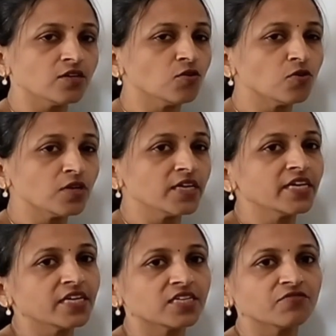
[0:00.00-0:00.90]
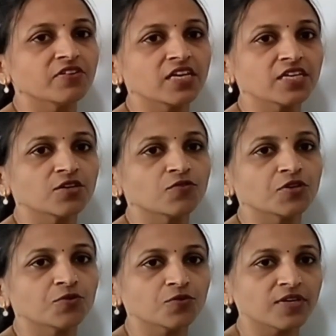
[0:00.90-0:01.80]
only it will give
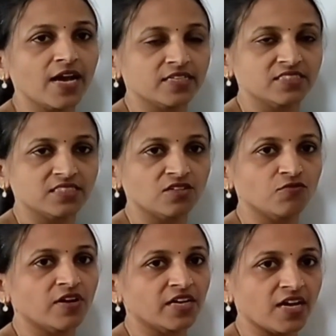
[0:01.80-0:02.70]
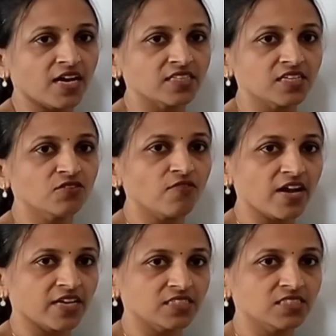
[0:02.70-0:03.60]
you the answer one,
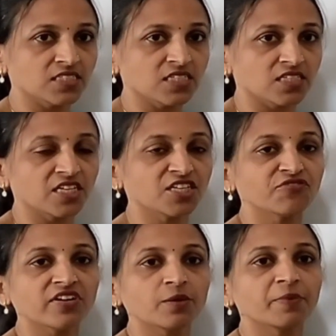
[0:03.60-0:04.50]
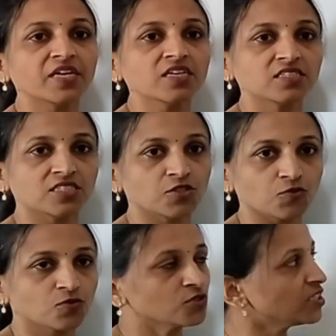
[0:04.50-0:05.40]
otherwise it will be
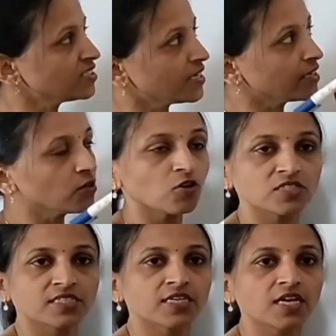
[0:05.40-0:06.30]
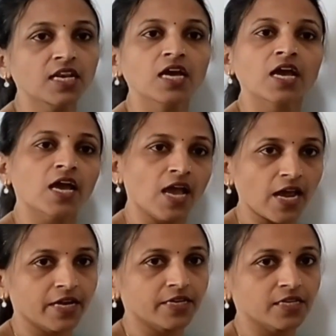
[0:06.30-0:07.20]
zero, just like logical
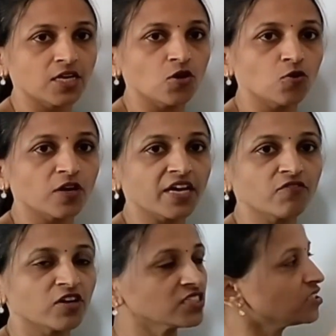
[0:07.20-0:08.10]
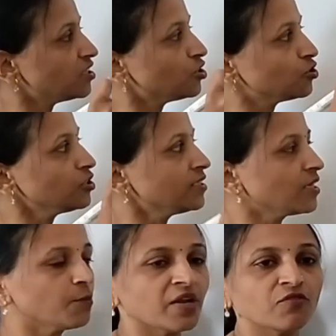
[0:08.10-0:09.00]
AND. Okay, what is the truth
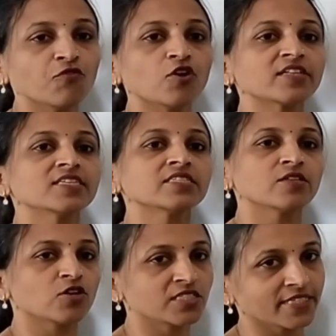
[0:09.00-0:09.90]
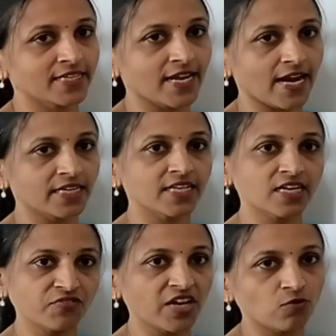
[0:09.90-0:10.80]
table for this logical AND?
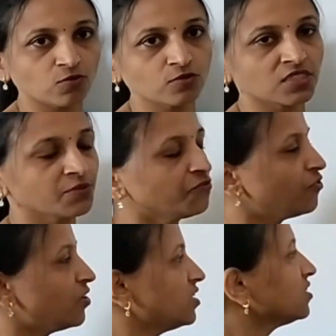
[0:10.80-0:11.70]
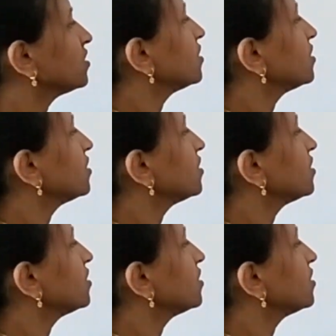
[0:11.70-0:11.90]
That we have to see first,